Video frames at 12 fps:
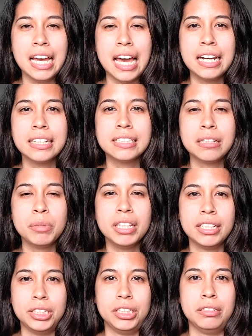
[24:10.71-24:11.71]
And
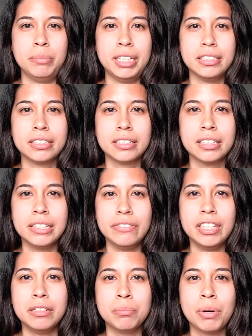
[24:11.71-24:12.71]
assimilation means
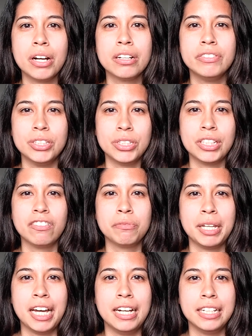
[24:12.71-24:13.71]
leaving part of yourself
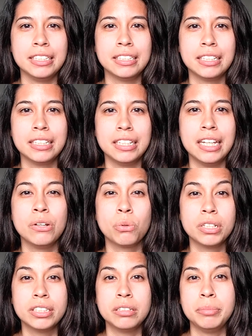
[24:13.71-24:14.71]
behind in
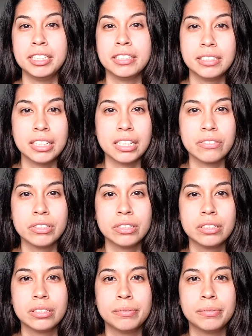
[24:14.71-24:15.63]
order to be successful.